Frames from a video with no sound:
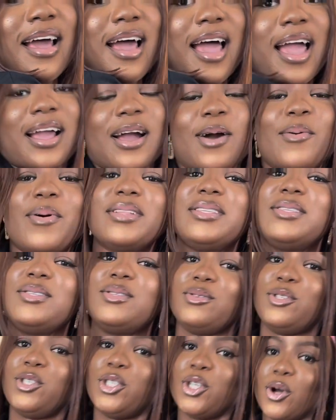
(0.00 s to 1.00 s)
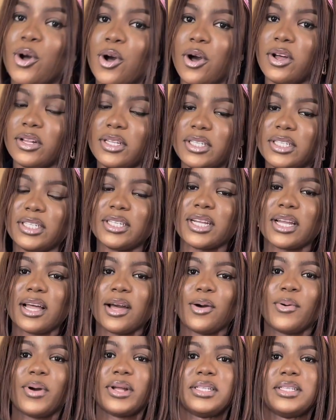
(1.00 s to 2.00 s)
I can wear this to church, I can
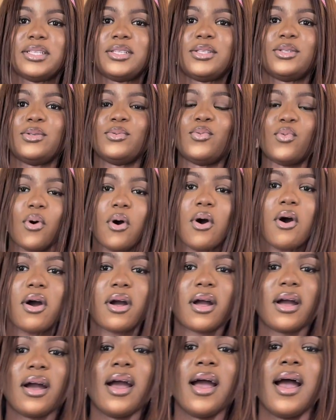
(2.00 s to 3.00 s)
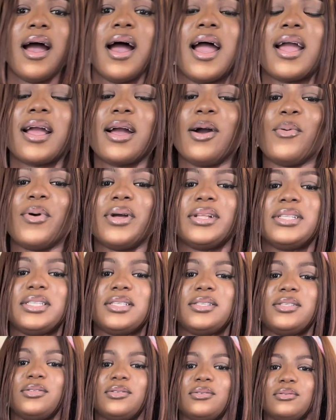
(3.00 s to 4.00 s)
wear this to work, I can wear
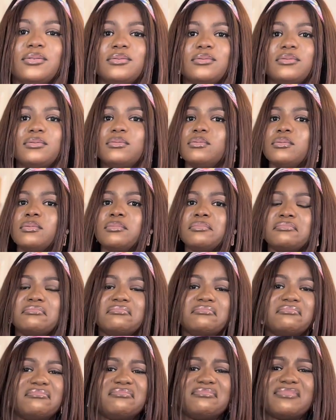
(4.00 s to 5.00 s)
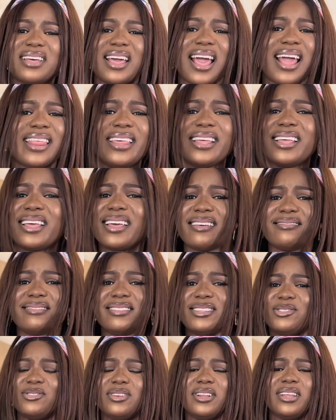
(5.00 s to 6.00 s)
this to, I think
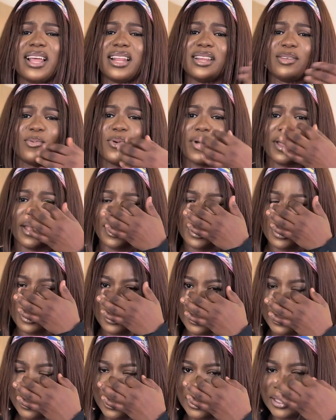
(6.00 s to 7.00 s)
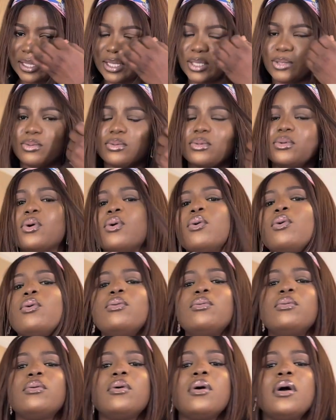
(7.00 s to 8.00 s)
literally anywhere this would go.
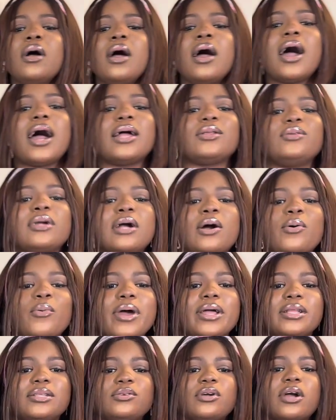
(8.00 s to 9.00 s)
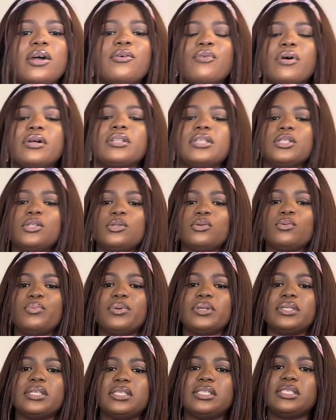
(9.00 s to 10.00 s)
And you can wear, you can rub the two
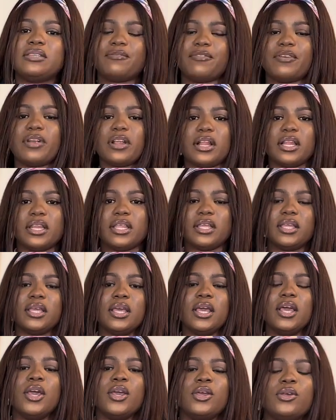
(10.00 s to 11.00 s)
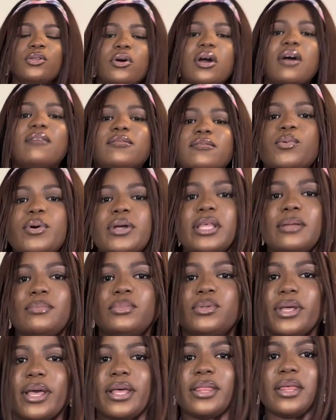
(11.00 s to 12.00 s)
pieces differently, you don't have to wear them
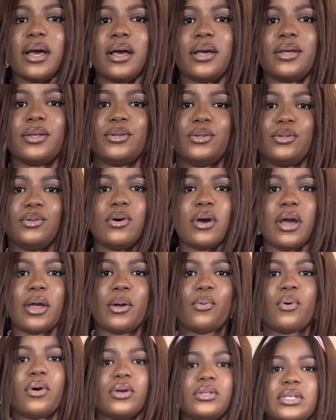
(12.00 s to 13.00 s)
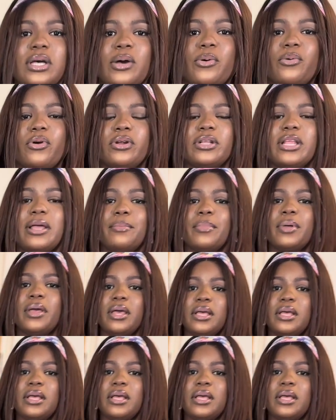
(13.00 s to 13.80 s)
together, you know how it works. You can rub them